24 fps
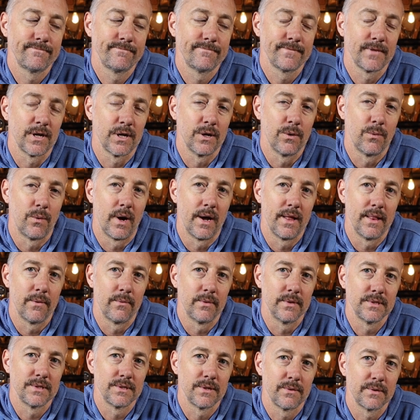don't know why that
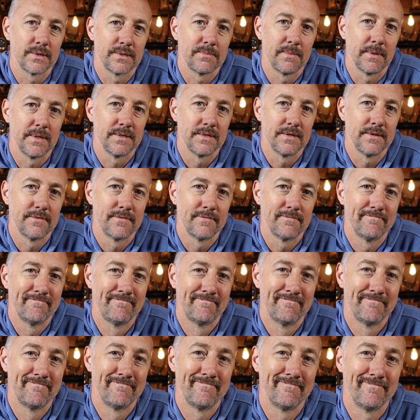one's so expensive.
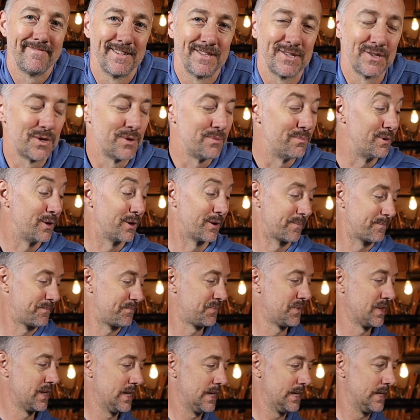But it's a good book.
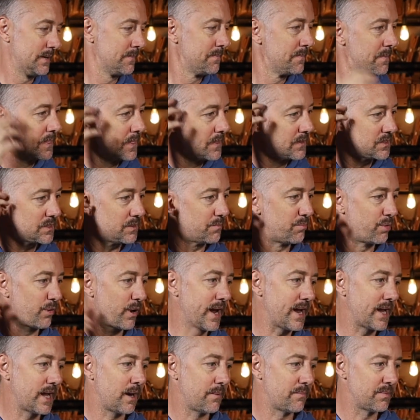to
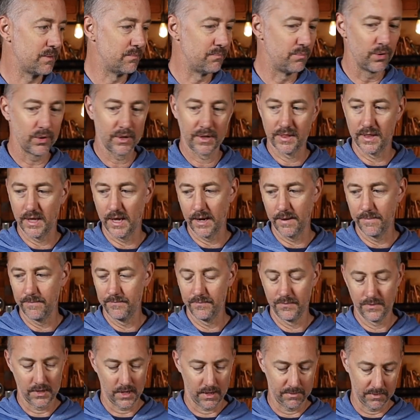break up the book thing,
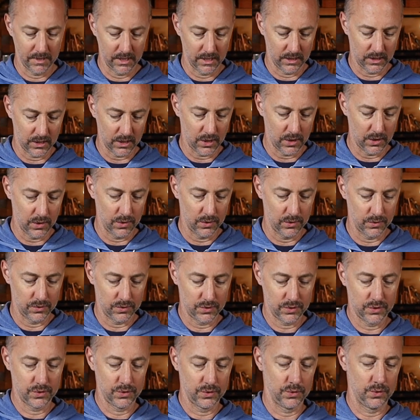I'm going to go
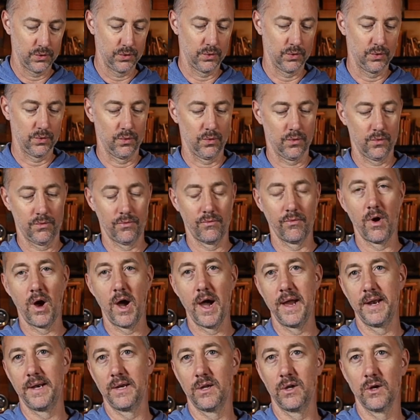to
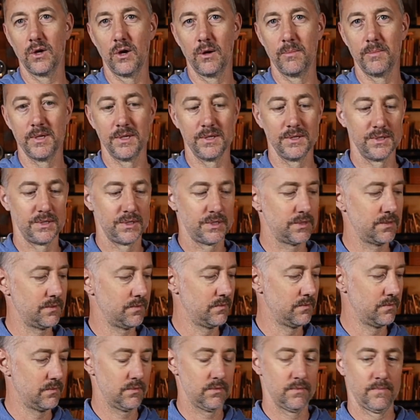Ryan Gerber's.
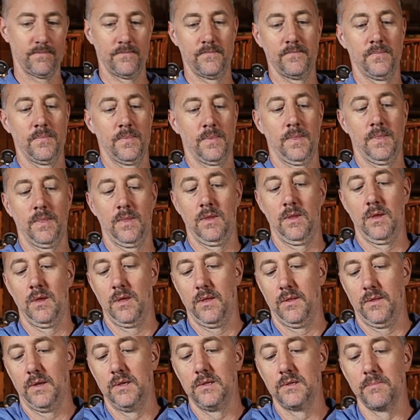
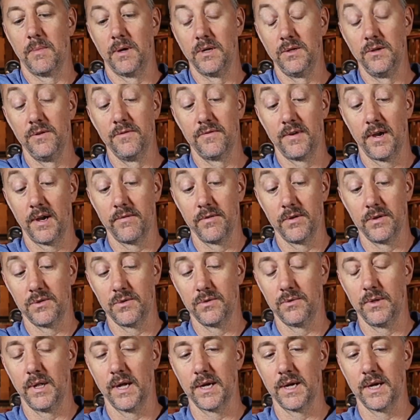These are my new favourite tool,